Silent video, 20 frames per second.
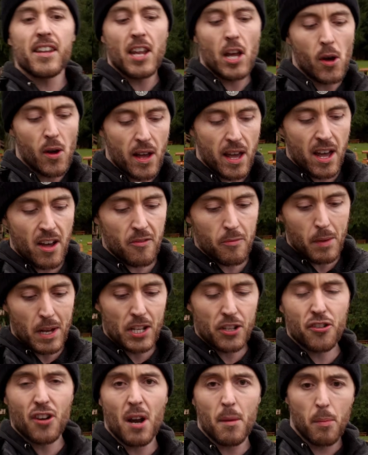now I have my
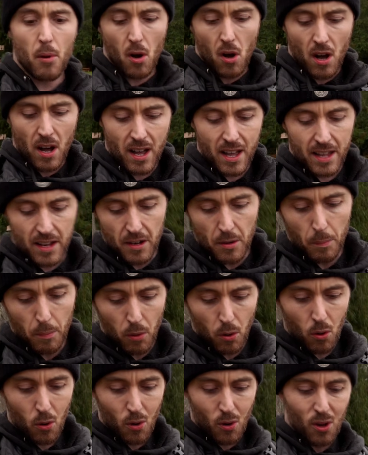tripod
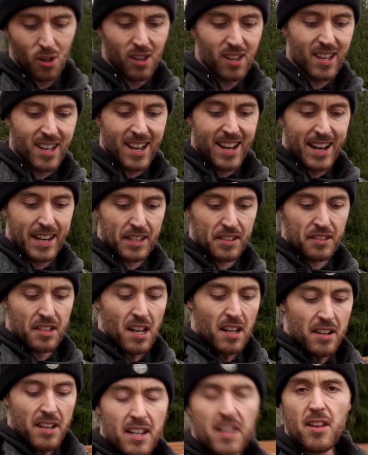pole
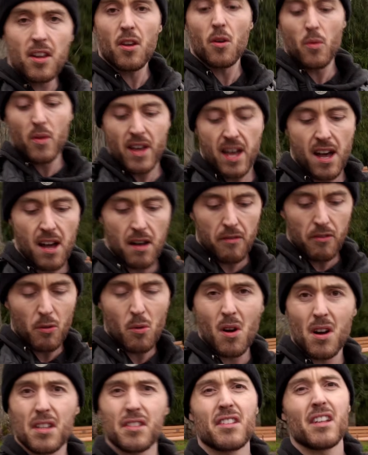extended. We have the
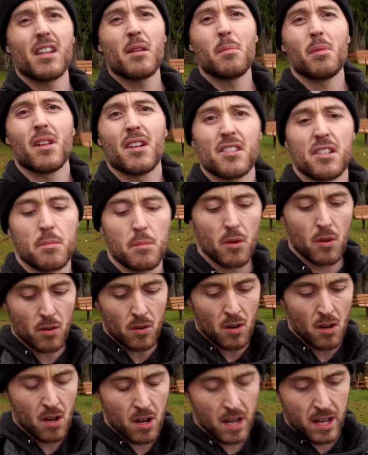Rock Steady Plus mode
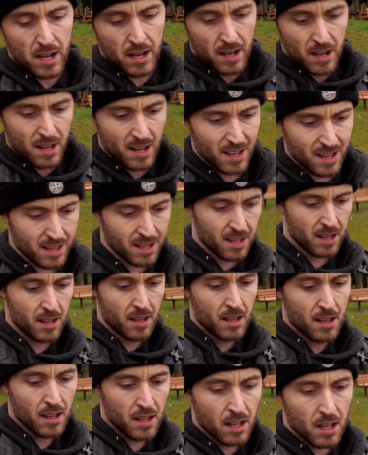on.
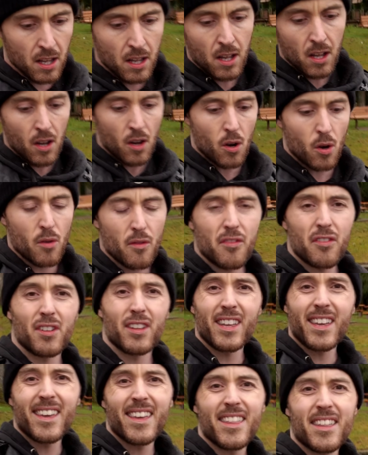
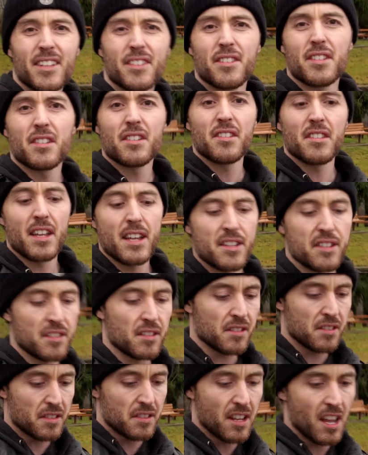Hopefully this is nice
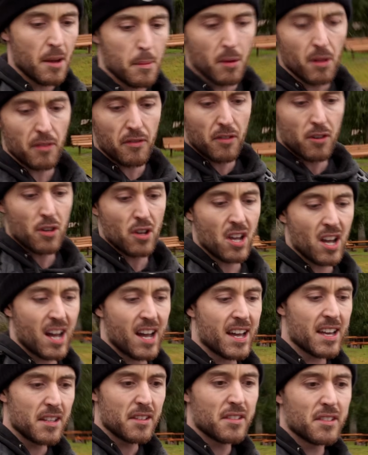and stable for you
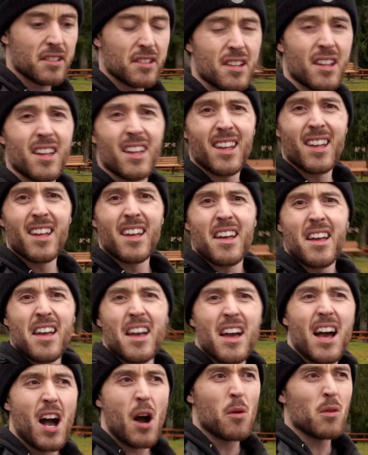guys.
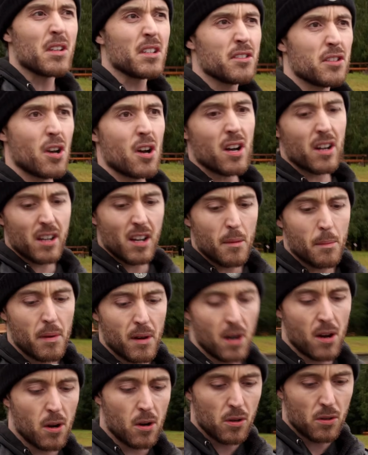I want to talk
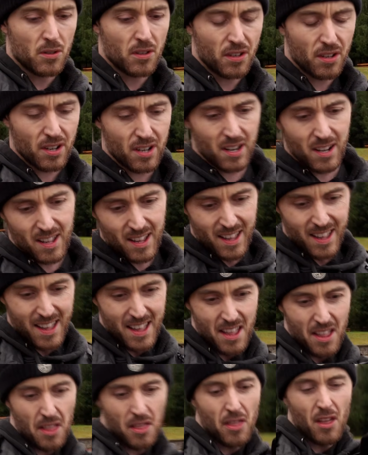about
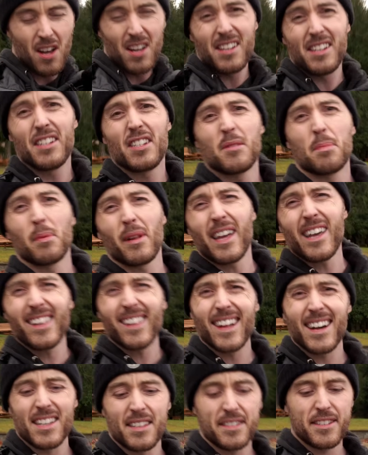the display
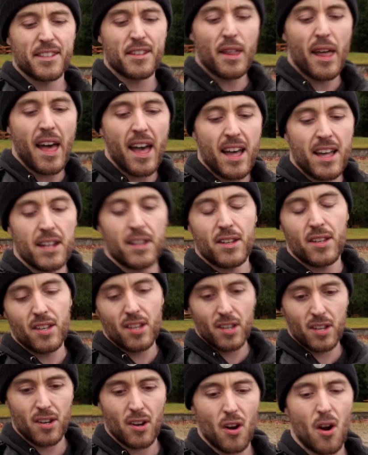LUTs
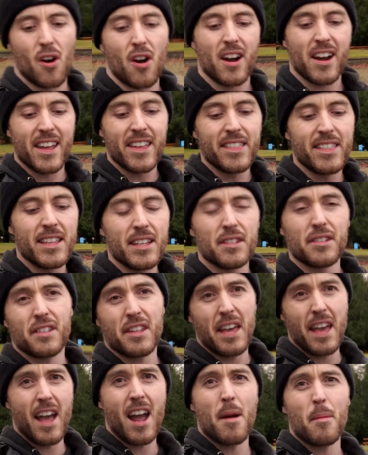that are in this
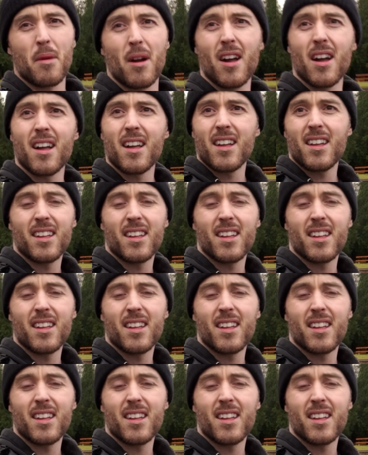camera.